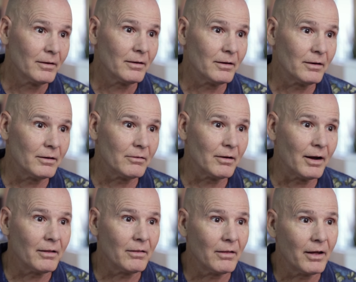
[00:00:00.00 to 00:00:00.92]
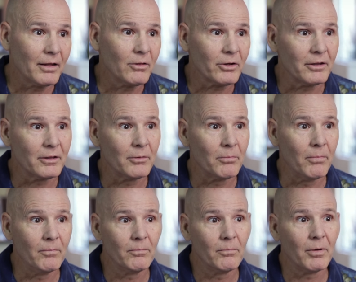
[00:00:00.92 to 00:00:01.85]
You know, I, I look at the
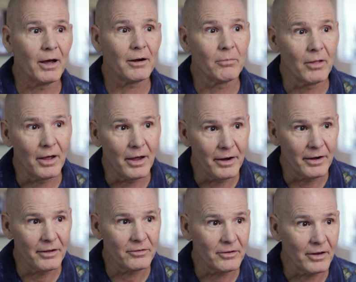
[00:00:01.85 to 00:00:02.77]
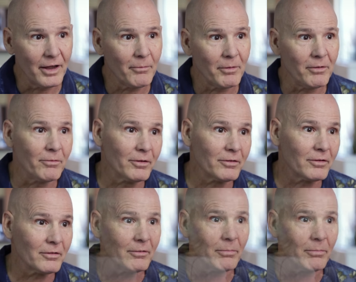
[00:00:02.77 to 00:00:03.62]
bottom line as to how many visits a